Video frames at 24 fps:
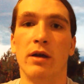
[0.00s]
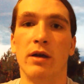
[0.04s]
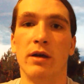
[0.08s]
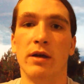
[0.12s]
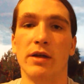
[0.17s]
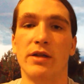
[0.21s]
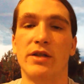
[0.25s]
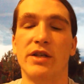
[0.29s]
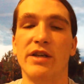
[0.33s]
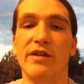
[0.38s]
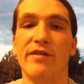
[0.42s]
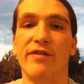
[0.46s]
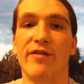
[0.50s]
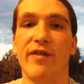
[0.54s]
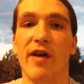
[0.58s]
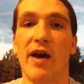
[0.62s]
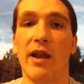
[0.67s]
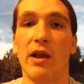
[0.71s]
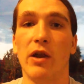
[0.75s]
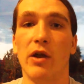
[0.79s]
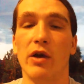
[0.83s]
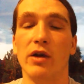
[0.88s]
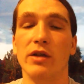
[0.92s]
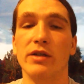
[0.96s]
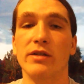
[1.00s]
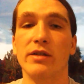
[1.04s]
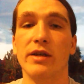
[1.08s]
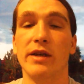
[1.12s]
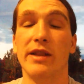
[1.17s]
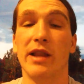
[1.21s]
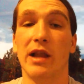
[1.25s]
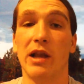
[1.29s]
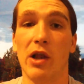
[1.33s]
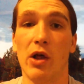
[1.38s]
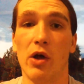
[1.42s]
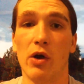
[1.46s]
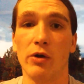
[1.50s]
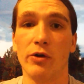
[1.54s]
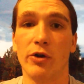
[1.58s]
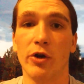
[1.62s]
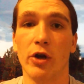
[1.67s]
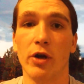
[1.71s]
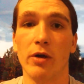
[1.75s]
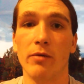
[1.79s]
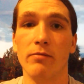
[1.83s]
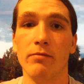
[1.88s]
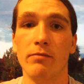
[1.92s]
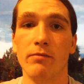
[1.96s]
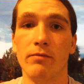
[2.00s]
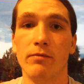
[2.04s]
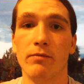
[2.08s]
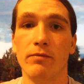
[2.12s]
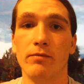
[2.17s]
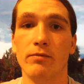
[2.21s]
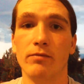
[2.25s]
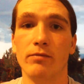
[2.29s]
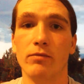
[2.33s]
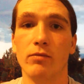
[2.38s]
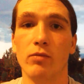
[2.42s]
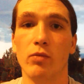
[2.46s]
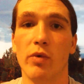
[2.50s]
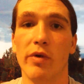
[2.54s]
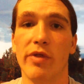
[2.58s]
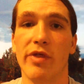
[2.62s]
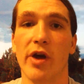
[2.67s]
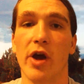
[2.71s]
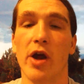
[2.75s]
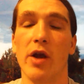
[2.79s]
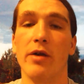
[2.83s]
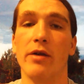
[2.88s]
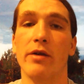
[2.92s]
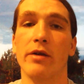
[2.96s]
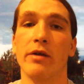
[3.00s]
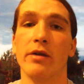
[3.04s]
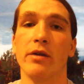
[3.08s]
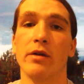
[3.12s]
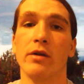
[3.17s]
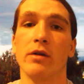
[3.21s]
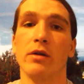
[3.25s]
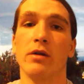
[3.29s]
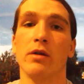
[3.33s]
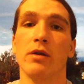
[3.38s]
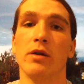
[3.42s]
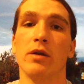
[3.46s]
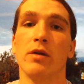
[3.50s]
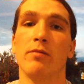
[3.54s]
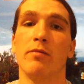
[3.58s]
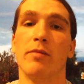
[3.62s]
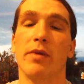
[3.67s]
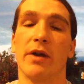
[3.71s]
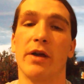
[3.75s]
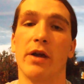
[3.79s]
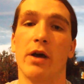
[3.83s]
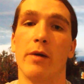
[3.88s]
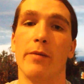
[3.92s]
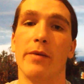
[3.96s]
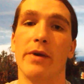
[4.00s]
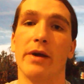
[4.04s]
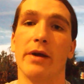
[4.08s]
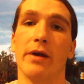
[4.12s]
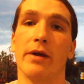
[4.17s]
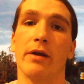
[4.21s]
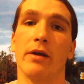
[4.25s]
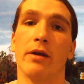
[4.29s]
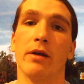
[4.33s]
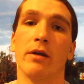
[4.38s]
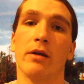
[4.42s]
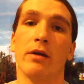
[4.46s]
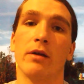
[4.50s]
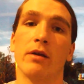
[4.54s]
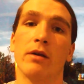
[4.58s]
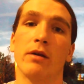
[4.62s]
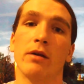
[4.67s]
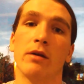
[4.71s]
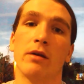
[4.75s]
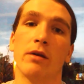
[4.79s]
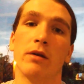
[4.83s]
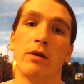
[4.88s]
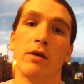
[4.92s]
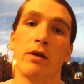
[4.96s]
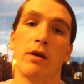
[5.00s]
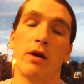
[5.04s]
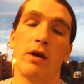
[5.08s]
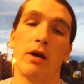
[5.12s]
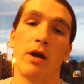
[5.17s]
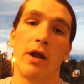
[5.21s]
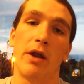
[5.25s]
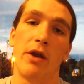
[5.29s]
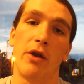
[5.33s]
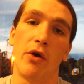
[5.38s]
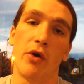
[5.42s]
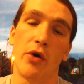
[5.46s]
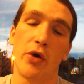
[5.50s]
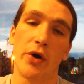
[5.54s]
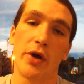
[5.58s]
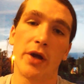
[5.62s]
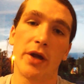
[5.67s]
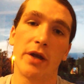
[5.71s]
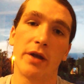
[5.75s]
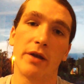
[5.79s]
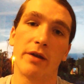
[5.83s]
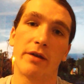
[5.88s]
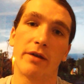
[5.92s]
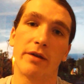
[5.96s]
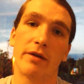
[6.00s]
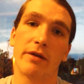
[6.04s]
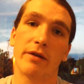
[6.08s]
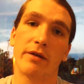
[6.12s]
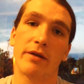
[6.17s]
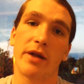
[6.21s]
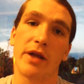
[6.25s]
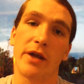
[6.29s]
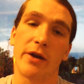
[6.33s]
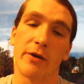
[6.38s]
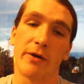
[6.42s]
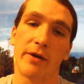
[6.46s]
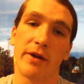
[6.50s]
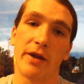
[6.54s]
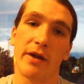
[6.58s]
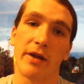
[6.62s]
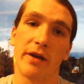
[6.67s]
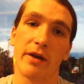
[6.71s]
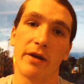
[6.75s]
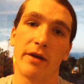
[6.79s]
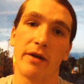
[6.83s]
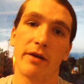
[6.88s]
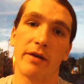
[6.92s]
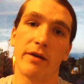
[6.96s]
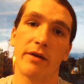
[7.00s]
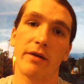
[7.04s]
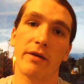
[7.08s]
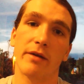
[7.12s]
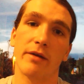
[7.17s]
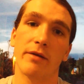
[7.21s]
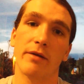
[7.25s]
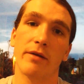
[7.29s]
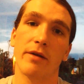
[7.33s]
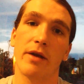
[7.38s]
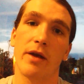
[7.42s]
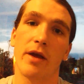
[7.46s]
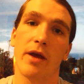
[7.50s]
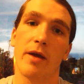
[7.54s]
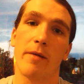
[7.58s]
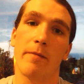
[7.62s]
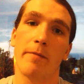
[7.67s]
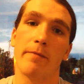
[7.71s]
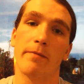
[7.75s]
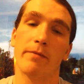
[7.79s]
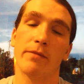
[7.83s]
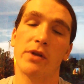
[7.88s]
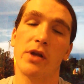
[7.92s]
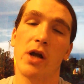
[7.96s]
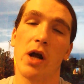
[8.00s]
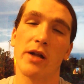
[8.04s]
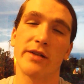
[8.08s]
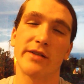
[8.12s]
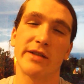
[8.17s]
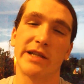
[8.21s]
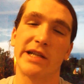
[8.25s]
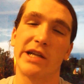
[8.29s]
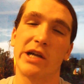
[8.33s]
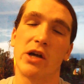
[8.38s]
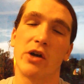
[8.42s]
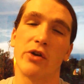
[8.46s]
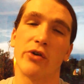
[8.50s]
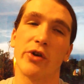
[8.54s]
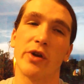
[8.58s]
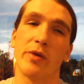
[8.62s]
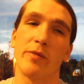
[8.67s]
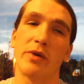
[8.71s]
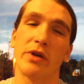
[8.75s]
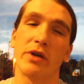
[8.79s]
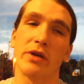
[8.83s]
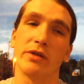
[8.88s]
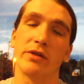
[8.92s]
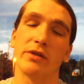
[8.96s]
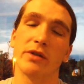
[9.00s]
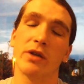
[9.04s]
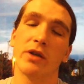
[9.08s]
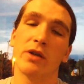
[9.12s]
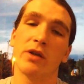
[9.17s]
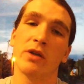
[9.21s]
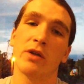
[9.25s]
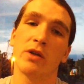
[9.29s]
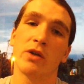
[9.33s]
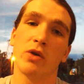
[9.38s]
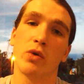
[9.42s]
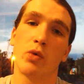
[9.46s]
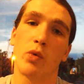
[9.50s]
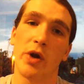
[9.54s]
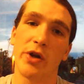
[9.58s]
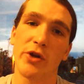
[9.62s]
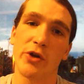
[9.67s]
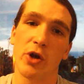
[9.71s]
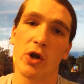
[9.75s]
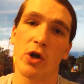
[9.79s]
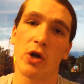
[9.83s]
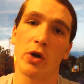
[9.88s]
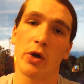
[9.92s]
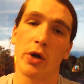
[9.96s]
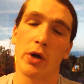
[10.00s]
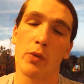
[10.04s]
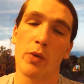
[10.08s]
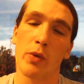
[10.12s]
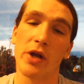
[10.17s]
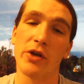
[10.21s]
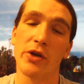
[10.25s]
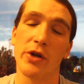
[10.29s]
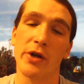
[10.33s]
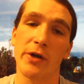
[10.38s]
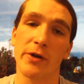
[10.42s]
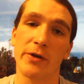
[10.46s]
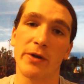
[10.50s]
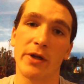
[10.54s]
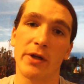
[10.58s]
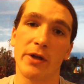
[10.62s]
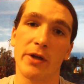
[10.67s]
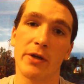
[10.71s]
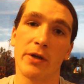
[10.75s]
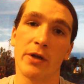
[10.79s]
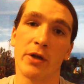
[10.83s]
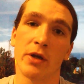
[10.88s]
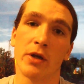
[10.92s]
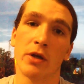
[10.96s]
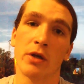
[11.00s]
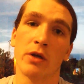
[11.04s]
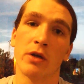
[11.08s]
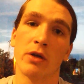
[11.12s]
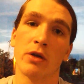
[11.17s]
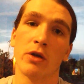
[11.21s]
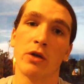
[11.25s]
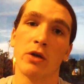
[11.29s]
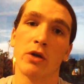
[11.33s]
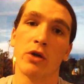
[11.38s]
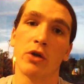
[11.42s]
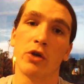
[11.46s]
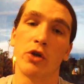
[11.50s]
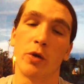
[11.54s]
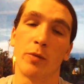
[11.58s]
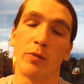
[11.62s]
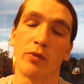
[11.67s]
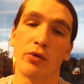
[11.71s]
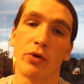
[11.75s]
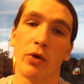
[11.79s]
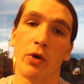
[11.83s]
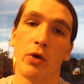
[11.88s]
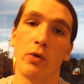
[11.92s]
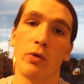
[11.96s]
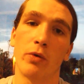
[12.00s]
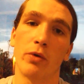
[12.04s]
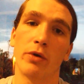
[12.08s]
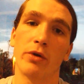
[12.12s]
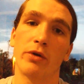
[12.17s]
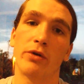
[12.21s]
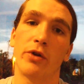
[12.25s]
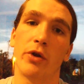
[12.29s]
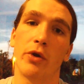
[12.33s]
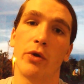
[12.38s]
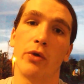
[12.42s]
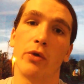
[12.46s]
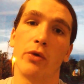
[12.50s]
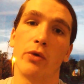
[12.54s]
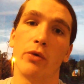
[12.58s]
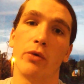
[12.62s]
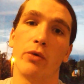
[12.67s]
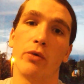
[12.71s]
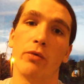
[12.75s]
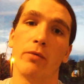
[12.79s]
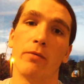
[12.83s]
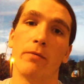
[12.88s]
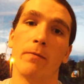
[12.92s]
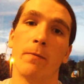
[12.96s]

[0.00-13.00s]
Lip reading: Achieve fat loss in the long term without becoming annoyed, irritated, constantly hungry, because when you're hungry, when you're irritated, you're prone to